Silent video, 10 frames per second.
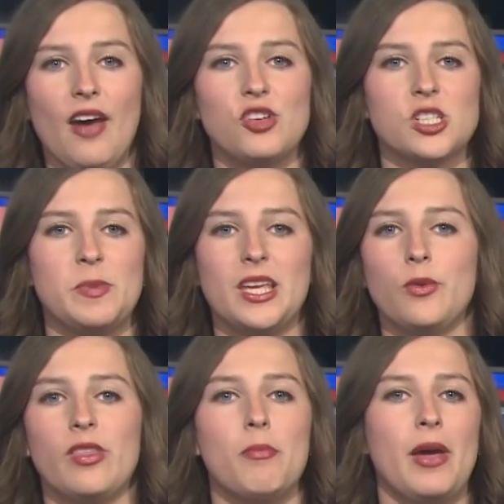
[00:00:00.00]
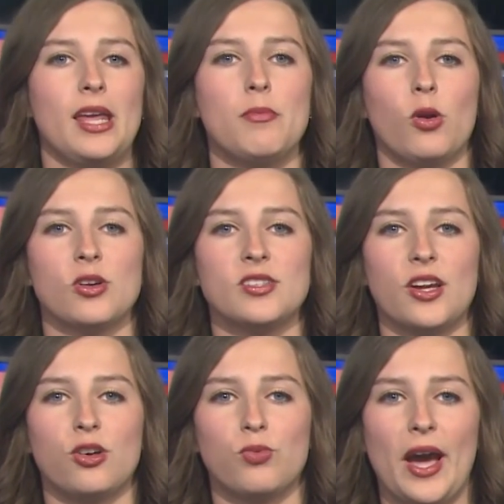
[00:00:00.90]
After speaking with many
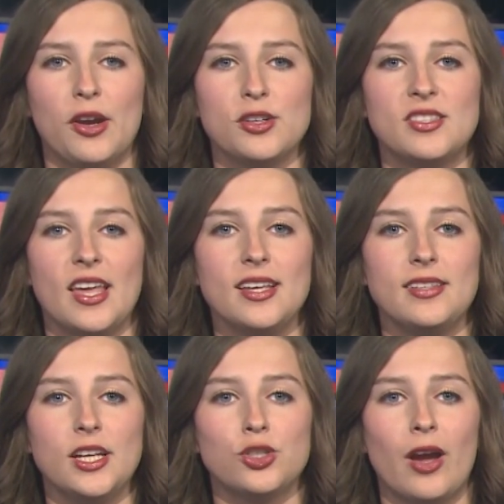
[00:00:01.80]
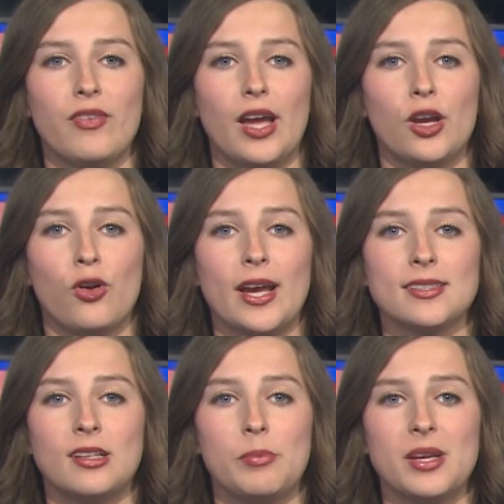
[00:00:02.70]
motorcycle riders, they say driving on
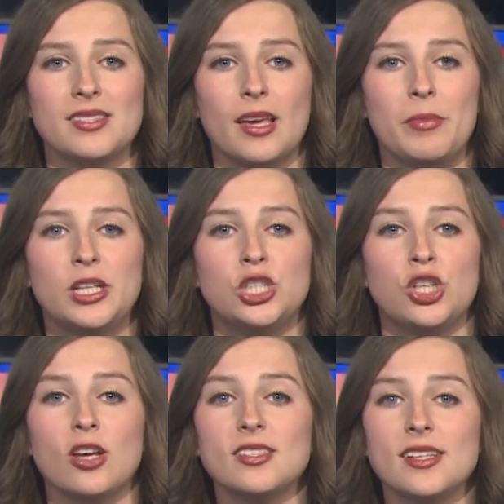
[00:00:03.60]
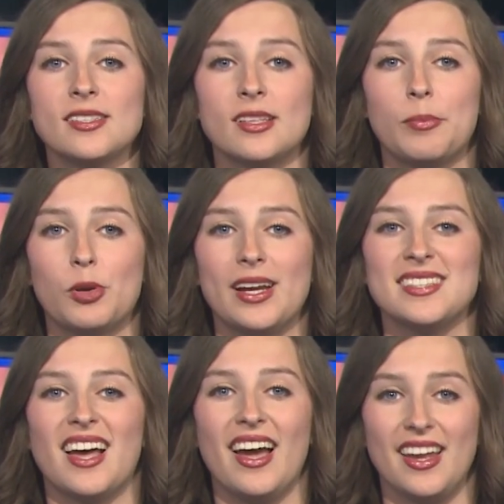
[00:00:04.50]
grass clippings can be just as slippery
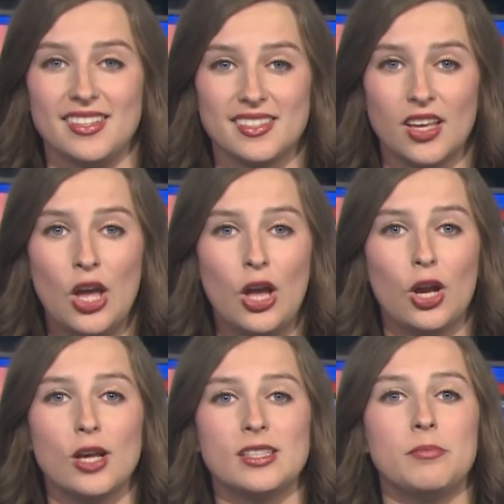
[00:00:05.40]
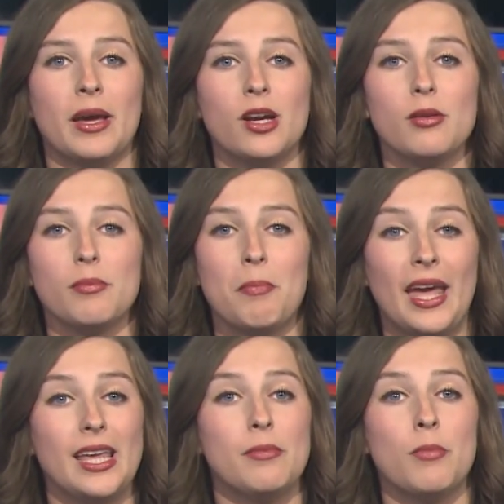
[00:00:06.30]
as ice, causing
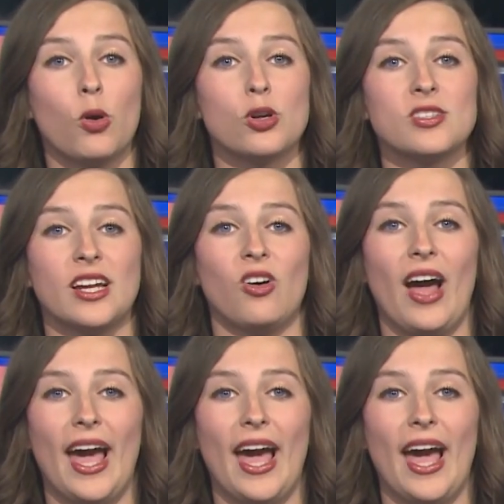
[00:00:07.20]
many motorcycle